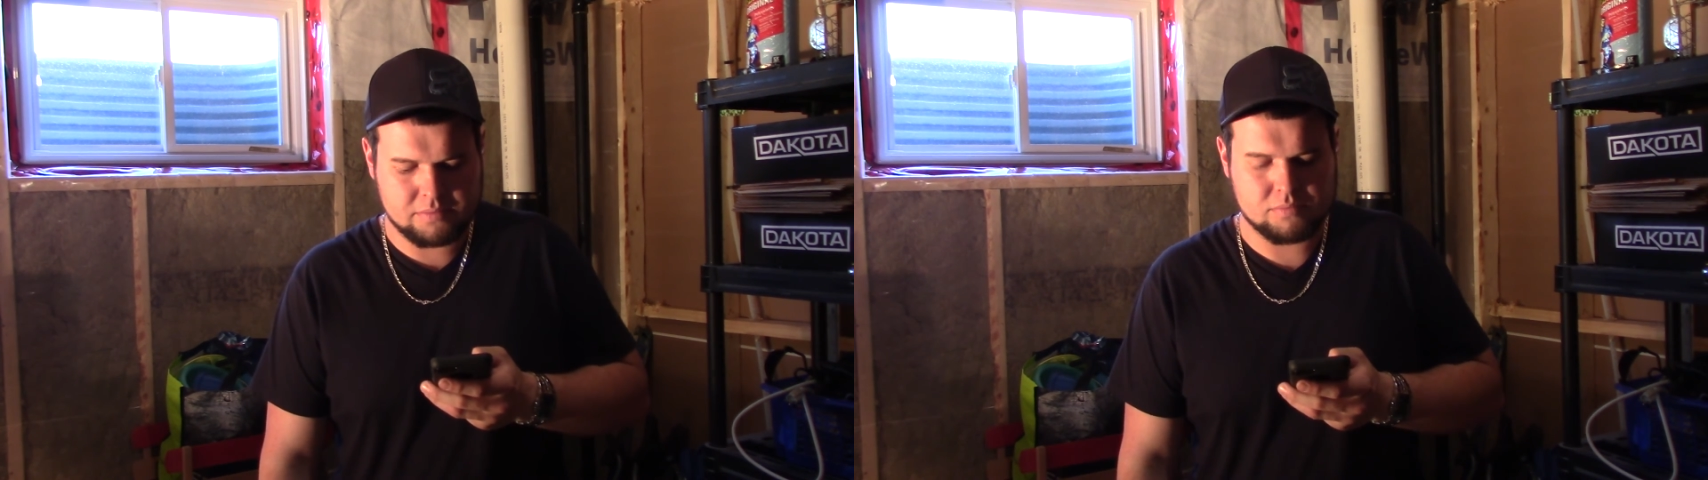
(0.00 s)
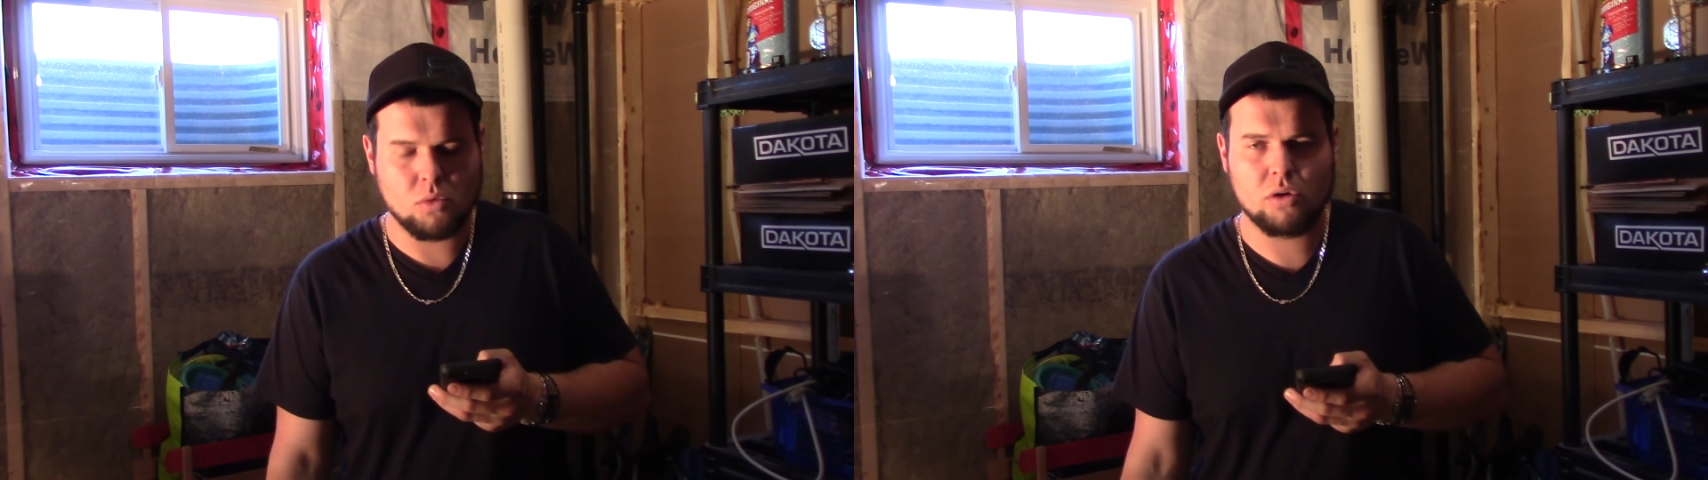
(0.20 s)

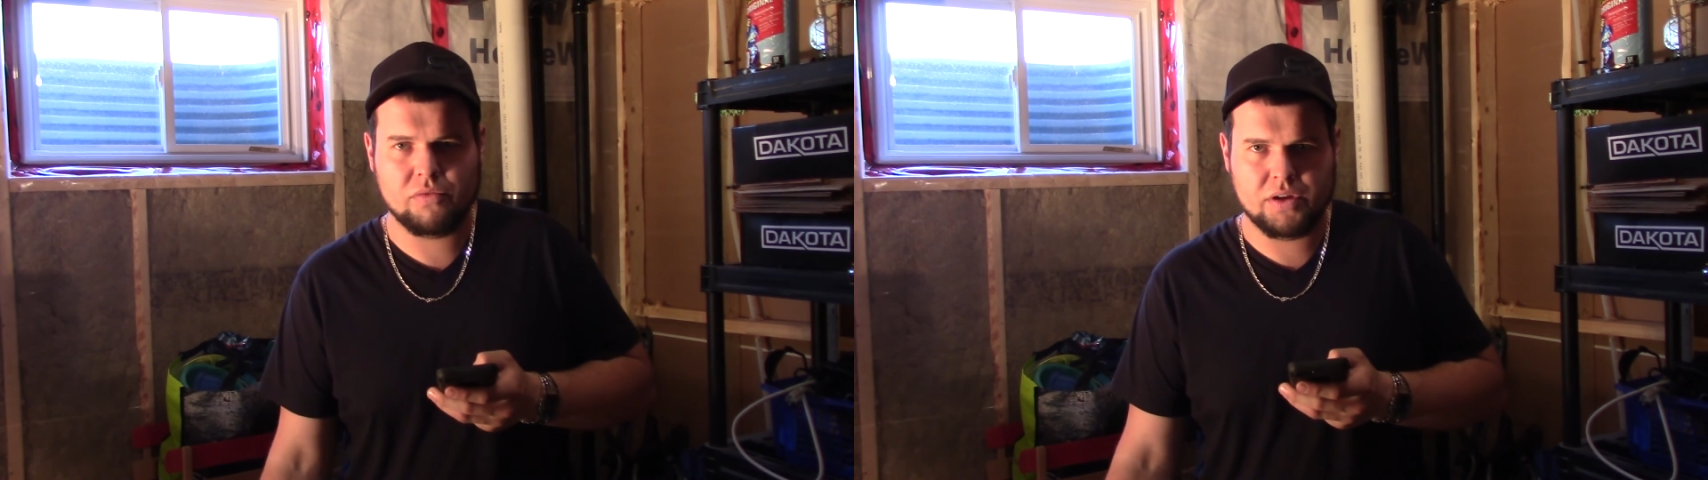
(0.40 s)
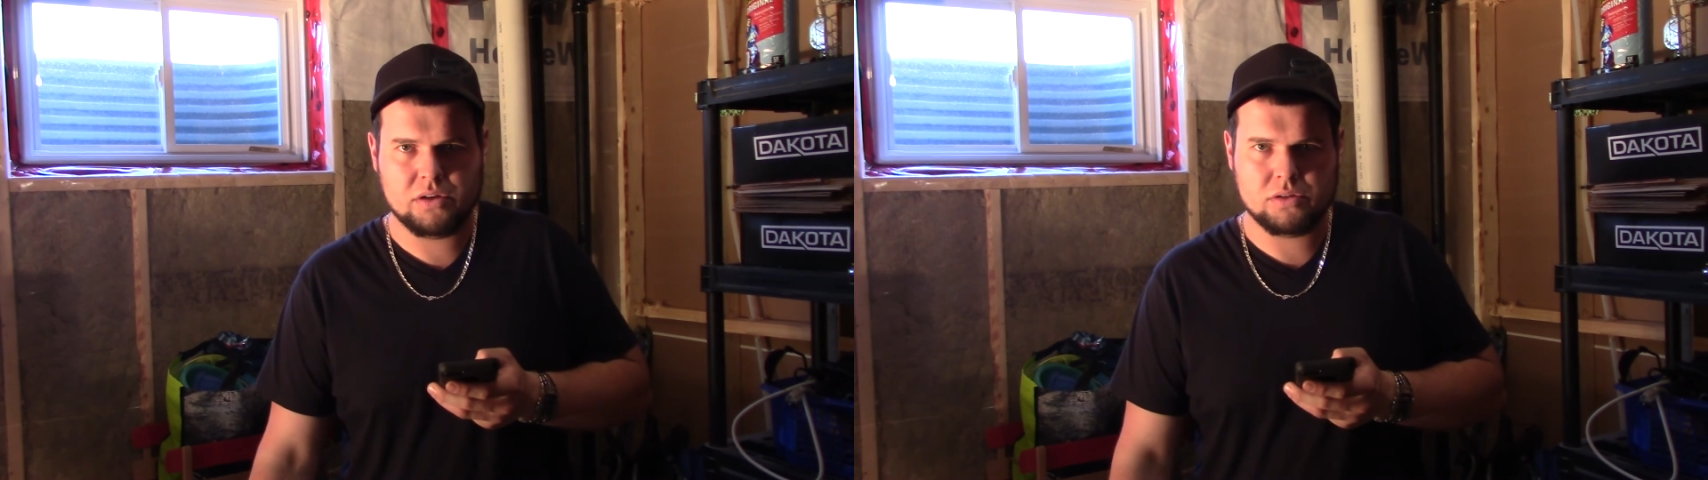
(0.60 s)
motor
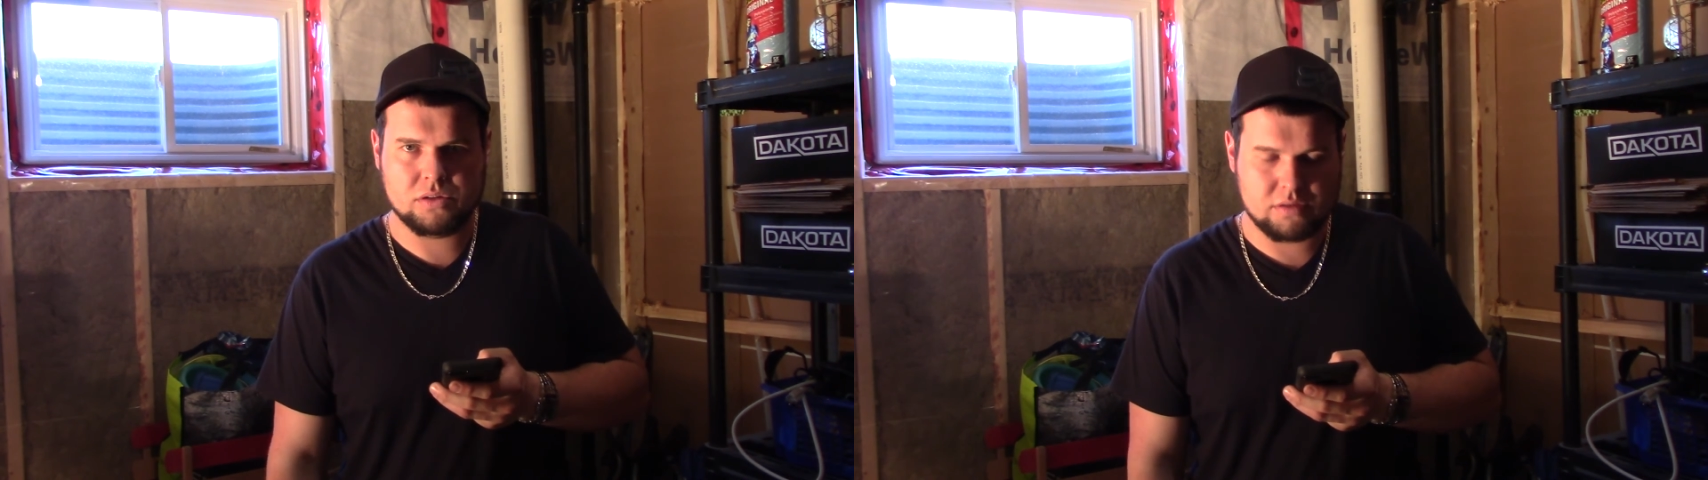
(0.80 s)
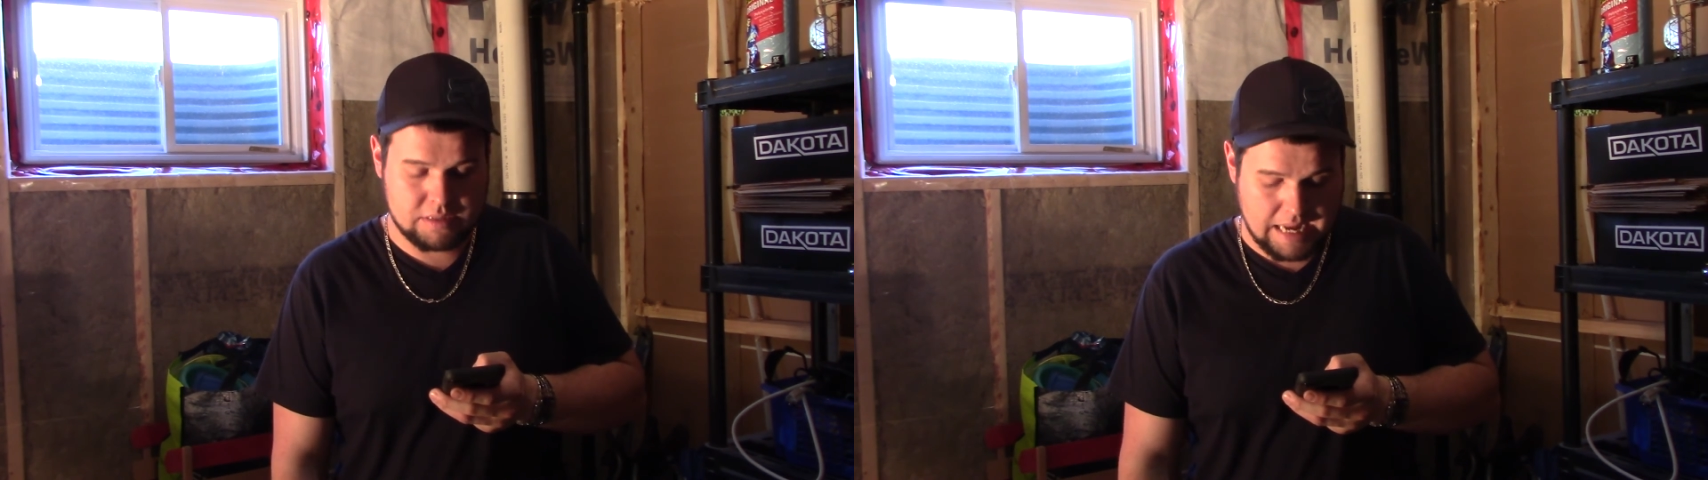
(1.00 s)

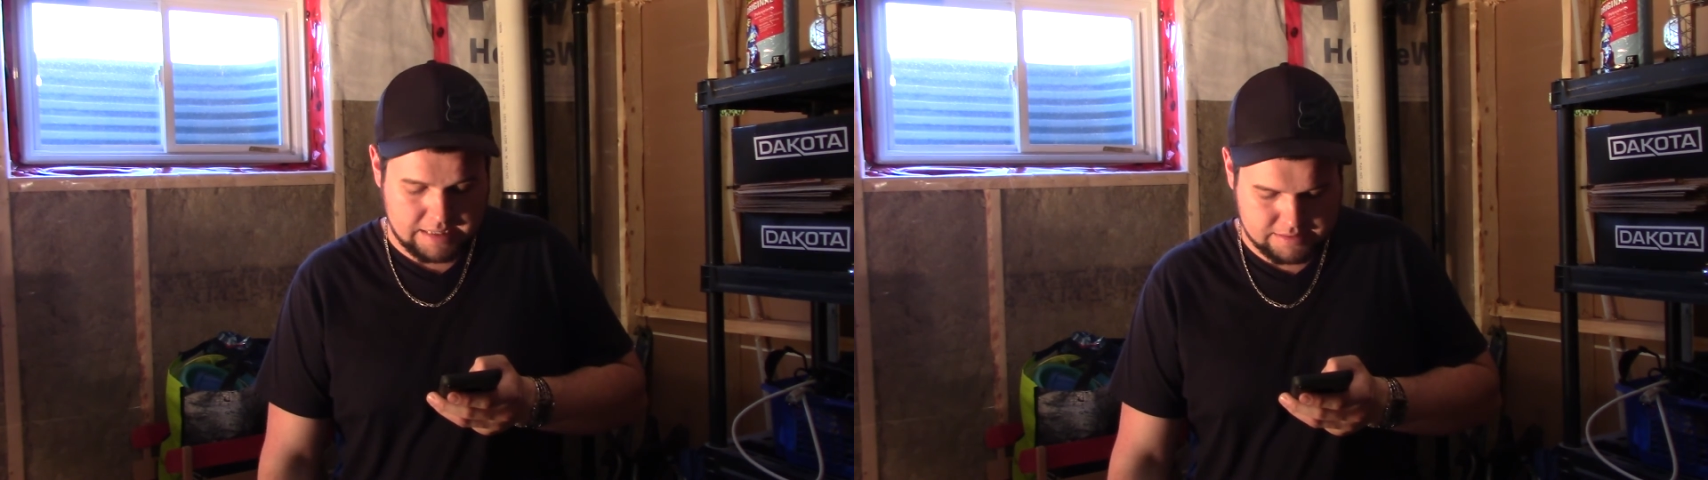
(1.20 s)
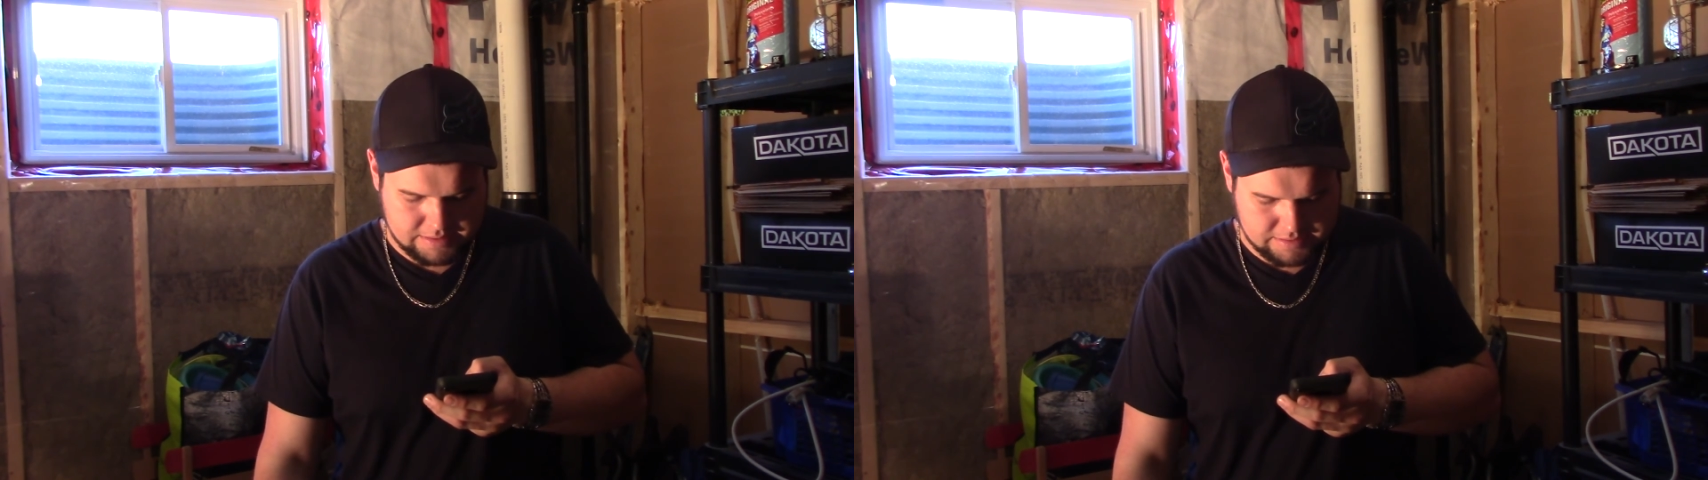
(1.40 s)
vehicle
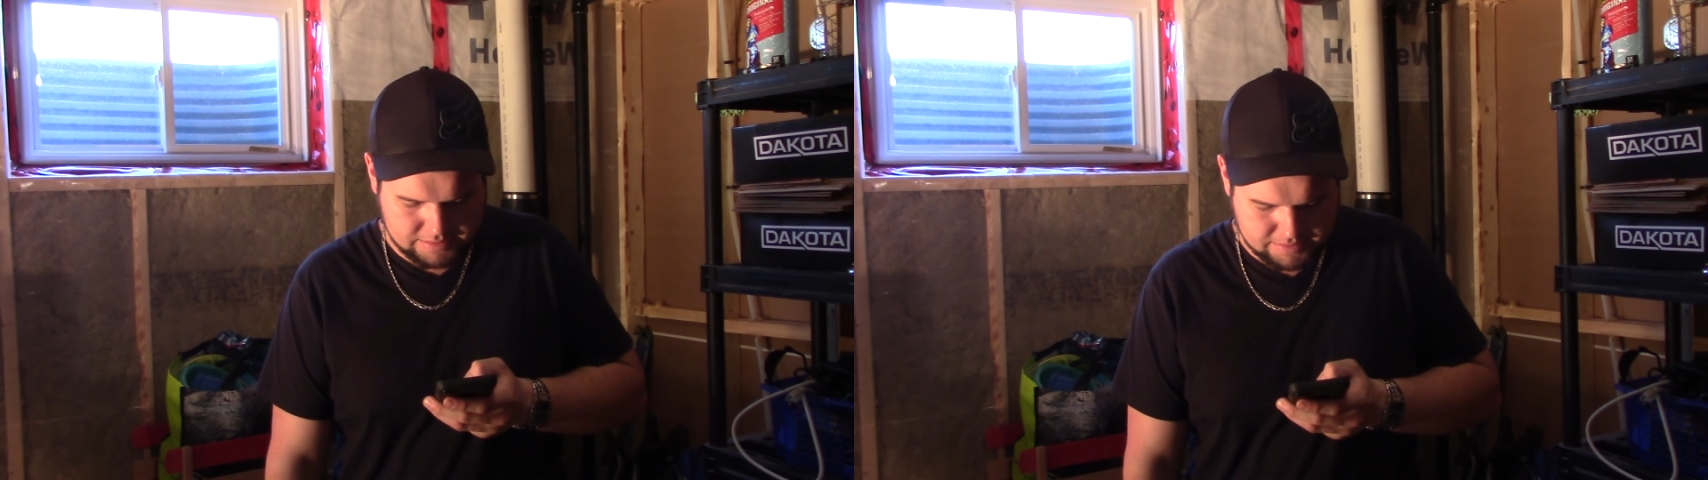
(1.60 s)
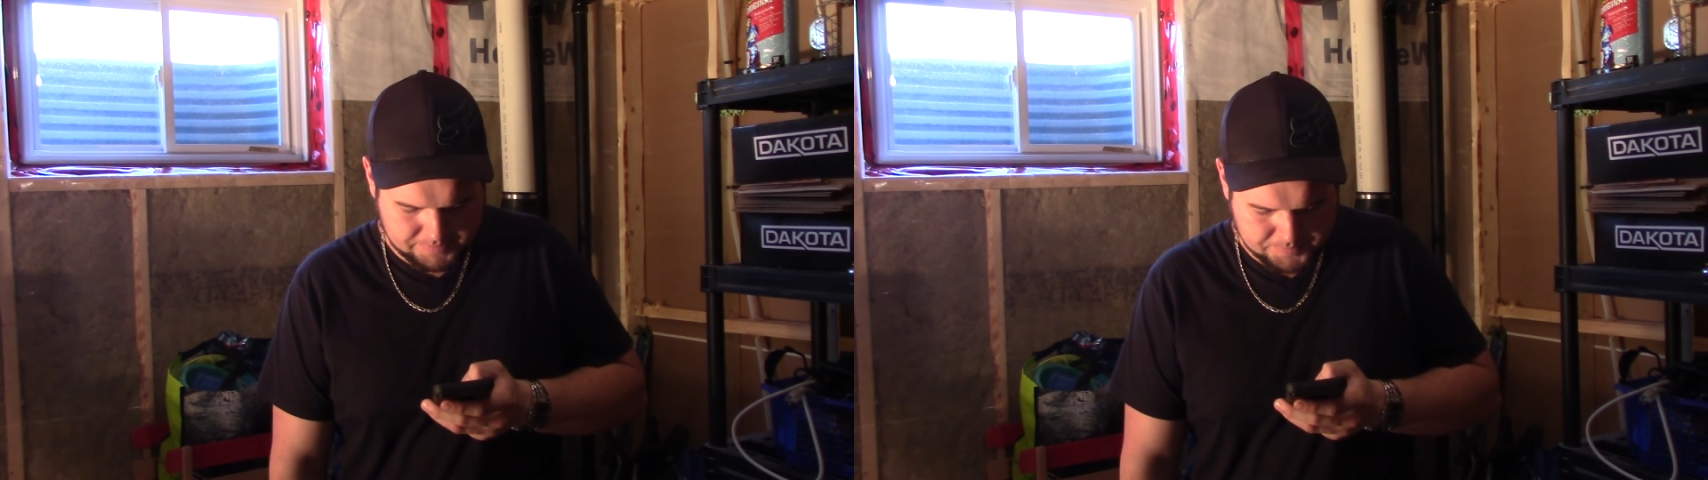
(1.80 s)

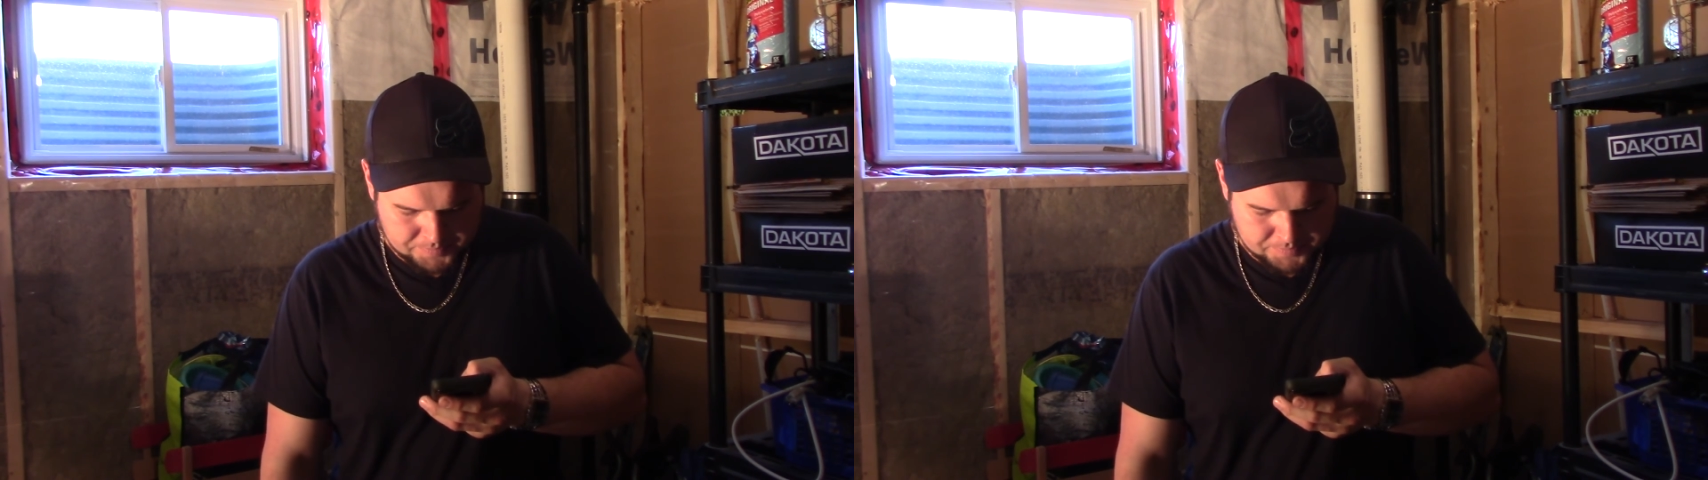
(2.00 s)
accidents.